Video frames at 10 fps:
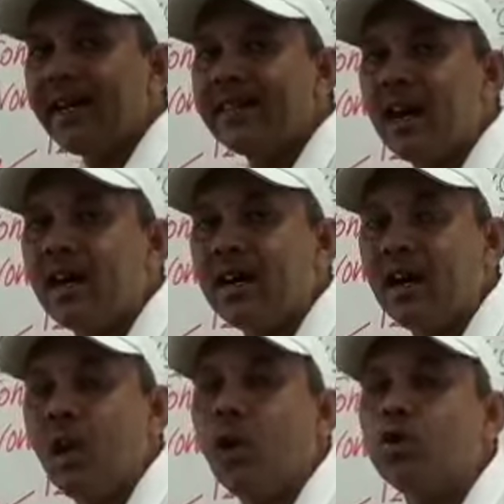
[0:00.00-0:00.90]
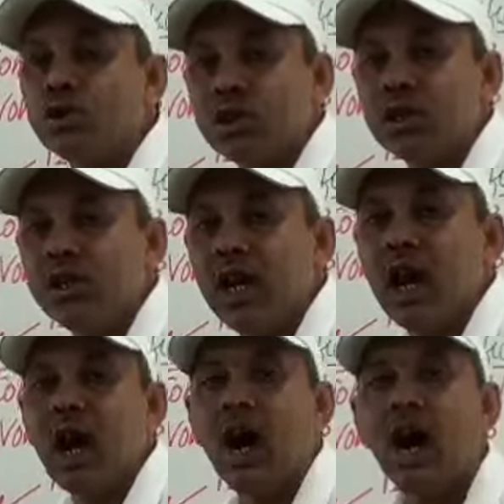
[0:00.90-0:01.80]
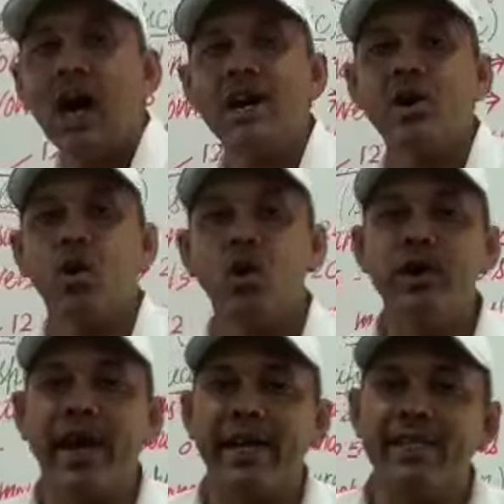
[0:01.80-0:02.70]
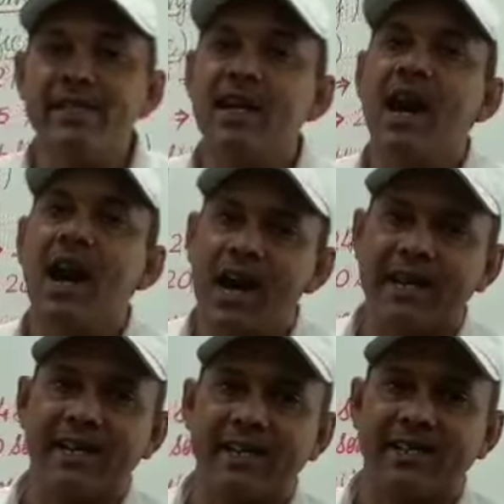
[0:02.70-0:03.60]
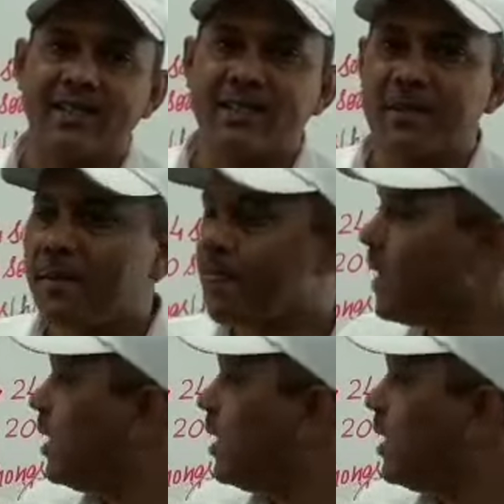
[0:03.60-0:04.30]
and the or the, are known as articles.